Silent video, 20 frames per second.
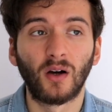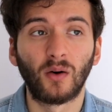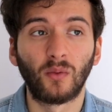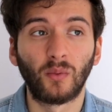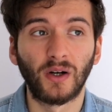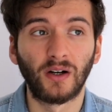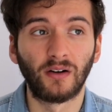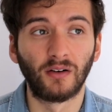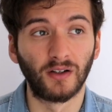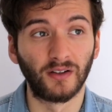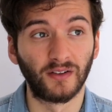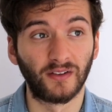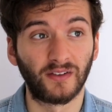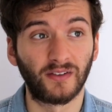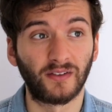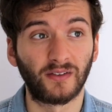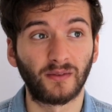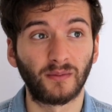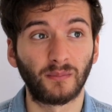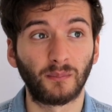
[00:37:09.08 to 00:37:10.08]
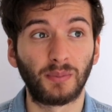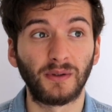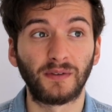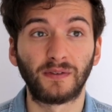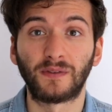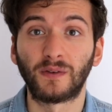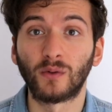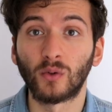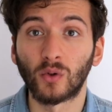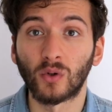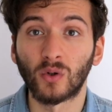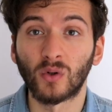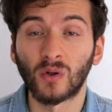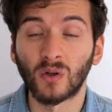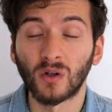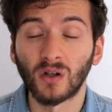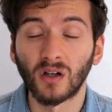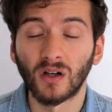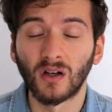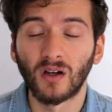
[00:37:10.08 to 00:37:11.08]
Whereas
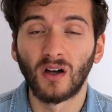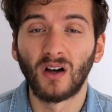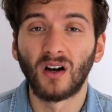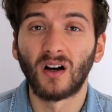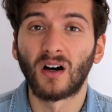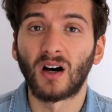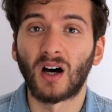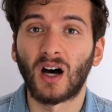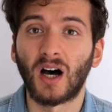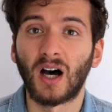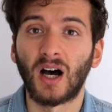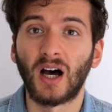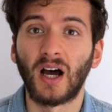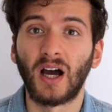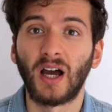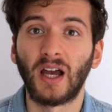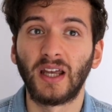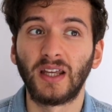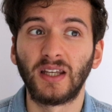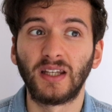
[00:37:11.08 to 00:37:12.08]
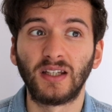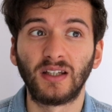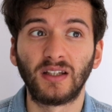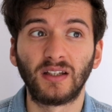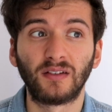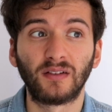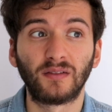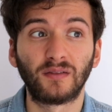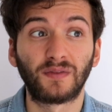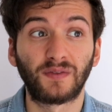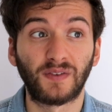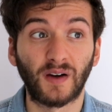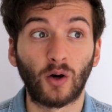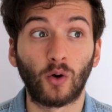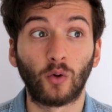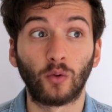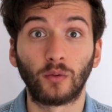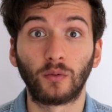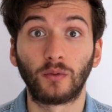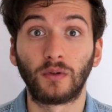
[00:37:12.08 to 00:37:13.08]
before, I
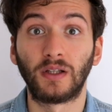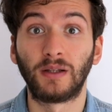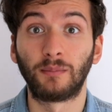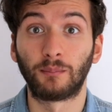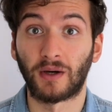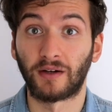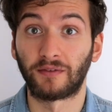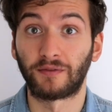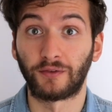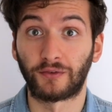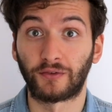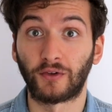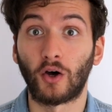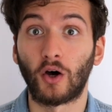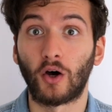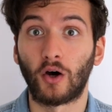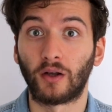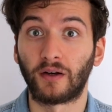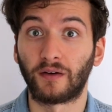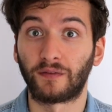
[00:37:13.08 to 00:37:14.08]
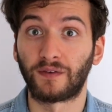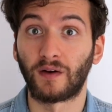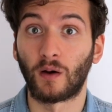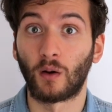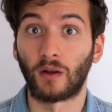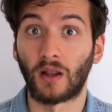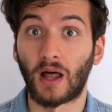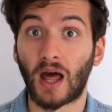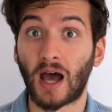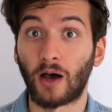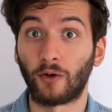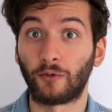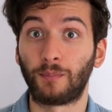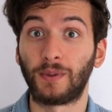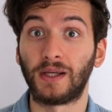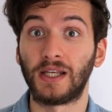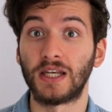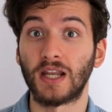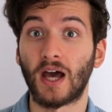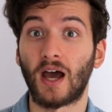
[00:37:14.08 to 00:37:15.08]
felt in my facade, I felt like I was
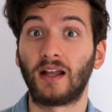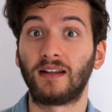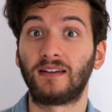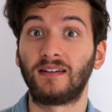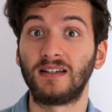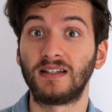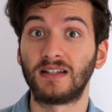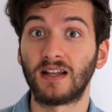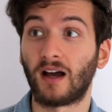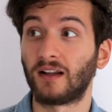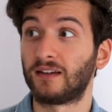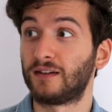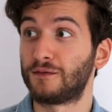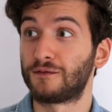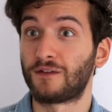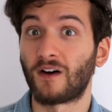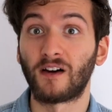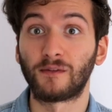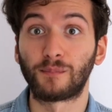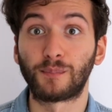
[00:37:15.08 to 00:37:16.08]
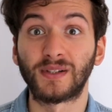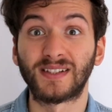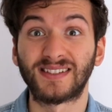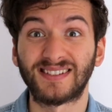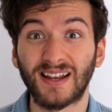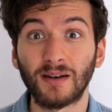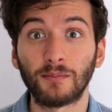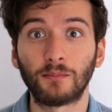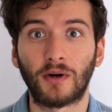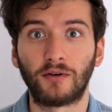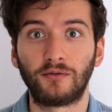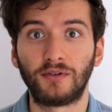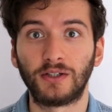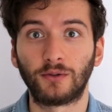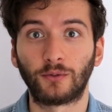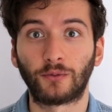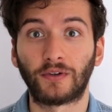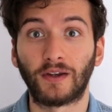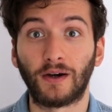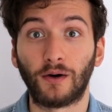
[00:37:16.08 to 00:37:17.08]
being ninety, ninety-five percent my
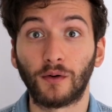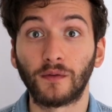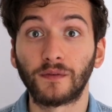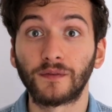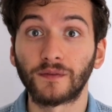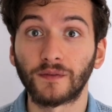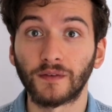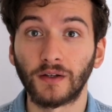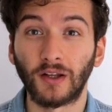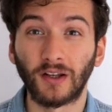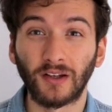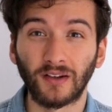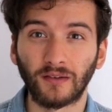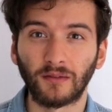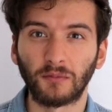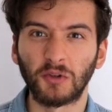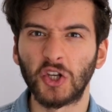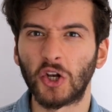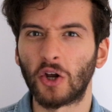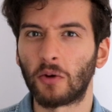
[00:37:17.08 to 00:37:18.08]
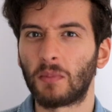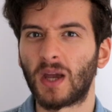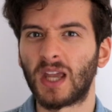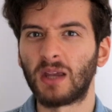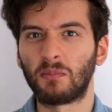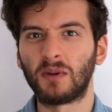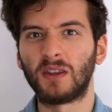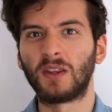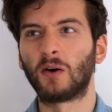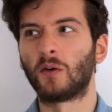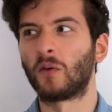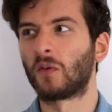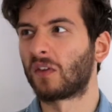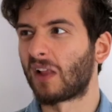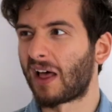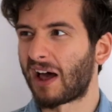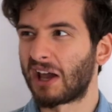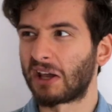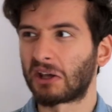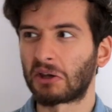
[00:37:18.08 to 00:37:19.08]
real self. And, you know, maybe there was
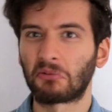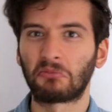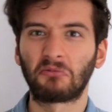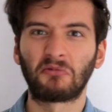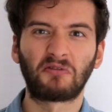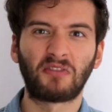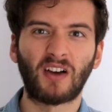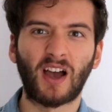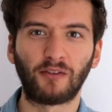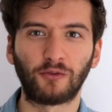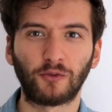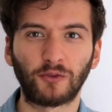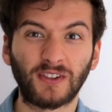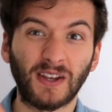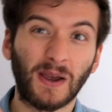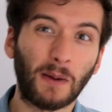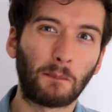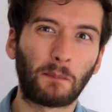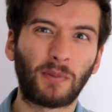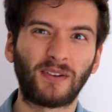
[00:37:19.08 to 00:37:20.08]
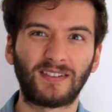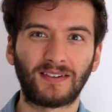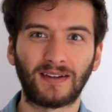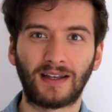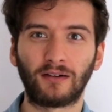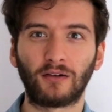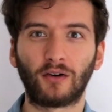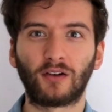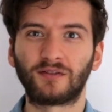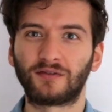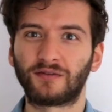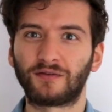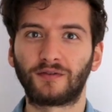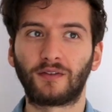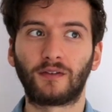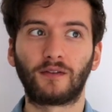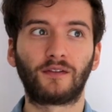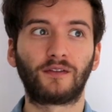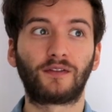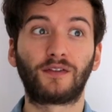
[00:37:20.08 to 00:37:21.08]
like five or ten percent
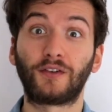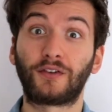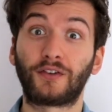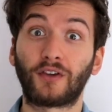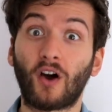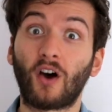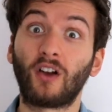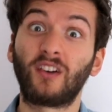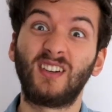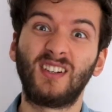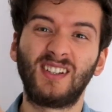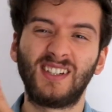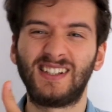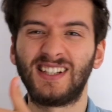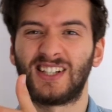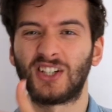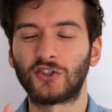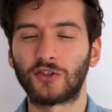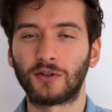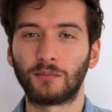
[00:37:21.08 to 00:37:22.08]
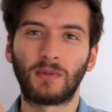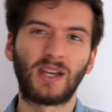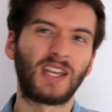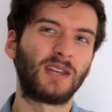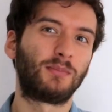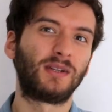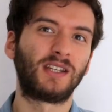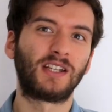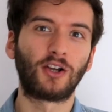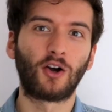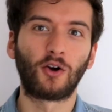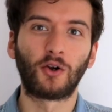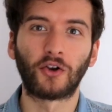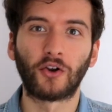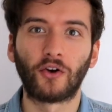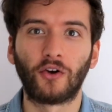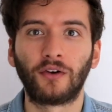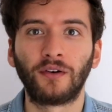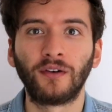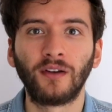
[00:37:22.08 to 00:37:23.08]
of facade and addiction maybe going
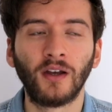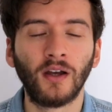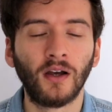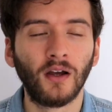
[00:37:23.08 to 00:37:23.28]
on.